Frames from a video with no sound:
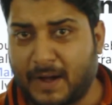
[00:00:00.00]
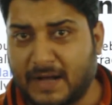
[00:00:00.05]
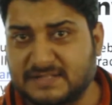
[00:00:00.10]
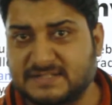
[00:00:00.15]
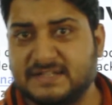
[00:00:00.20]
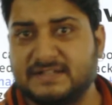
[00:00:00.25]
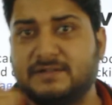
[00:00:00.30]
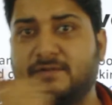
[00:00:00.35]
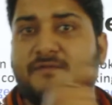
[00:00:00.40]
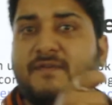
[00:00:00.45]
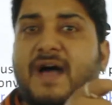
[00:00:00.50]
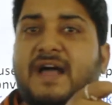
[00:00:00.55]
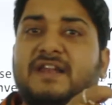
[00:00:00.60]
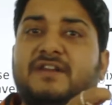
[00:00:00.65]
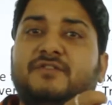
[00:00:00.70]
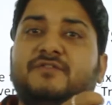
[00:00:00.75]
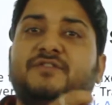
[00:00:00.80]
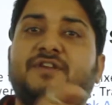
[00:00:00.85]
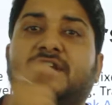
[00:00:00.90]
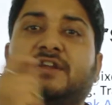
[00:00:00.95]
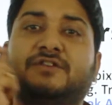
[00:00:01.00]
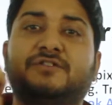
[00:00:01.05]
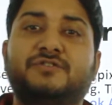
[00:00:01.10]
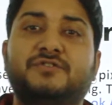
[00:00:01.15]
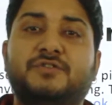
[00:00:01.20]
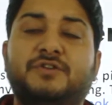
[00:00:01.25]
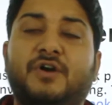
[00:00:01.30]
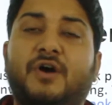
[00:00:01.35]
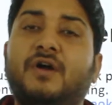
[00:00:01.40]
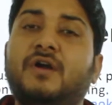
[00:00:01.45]
passing the values
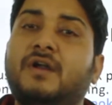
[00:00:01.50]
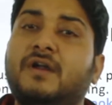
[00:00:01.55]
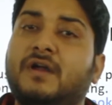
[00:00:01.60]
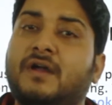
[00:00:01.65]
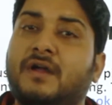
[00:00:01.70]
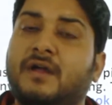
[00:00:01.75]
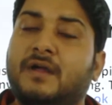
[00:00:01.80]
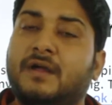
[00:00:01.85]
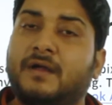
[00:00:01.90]
into your